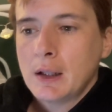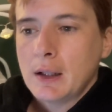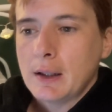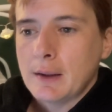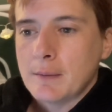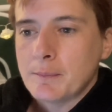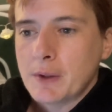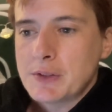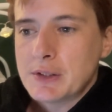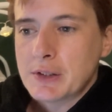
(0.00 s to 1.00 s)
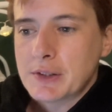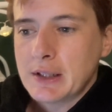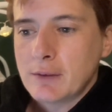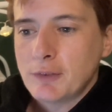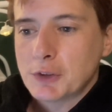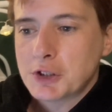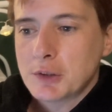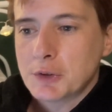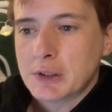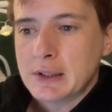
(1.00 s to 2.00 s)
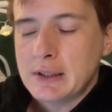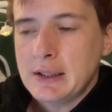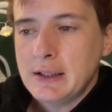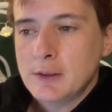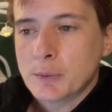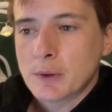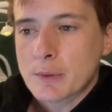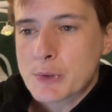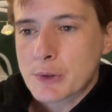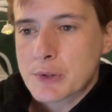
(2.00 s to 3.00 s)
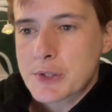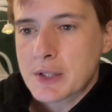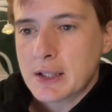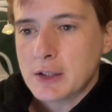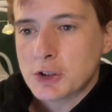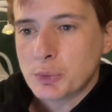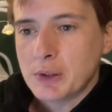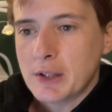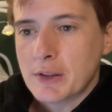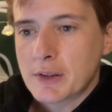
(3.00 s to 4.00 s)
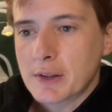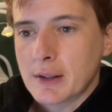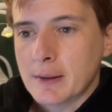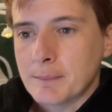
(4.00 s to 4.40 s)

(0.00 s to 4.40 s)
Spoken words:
I did a thing for Children in Need where I was on stage with what's